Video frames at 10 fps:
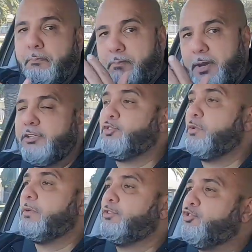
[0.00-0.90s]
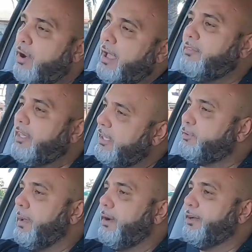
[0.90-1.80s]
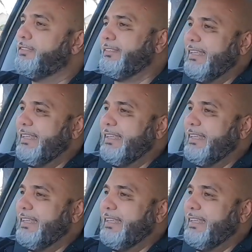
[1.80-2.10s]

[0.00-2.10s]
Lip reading: pleasurable driving experience,